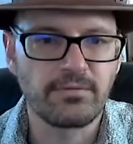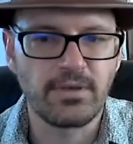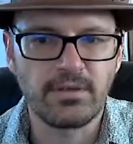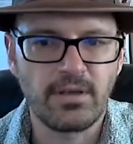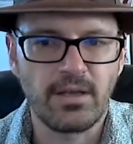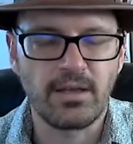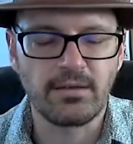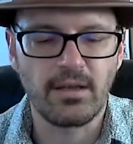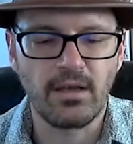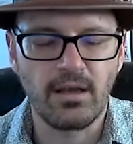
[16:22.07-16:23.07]

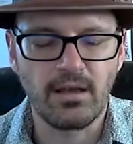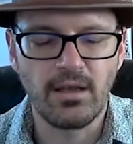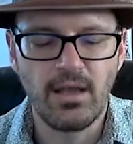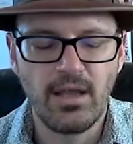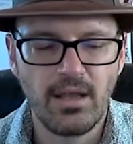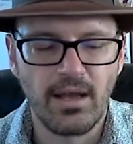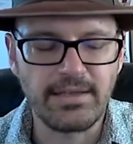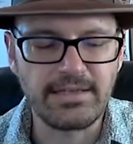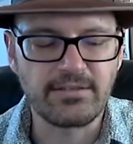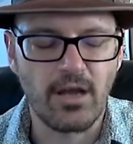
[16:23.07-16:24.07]
And I
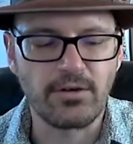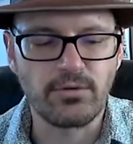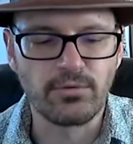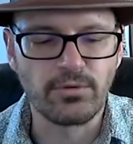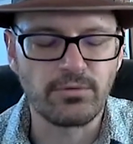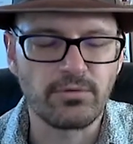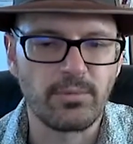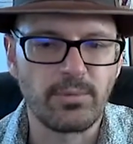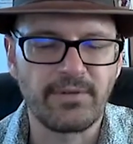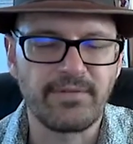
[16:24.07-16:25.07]
think Sadhguru, who
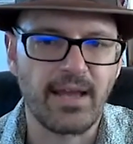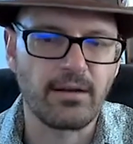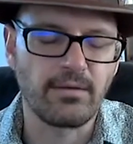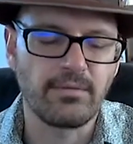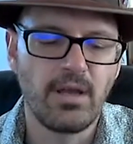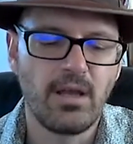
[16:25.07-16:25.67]
I'm a big fan of,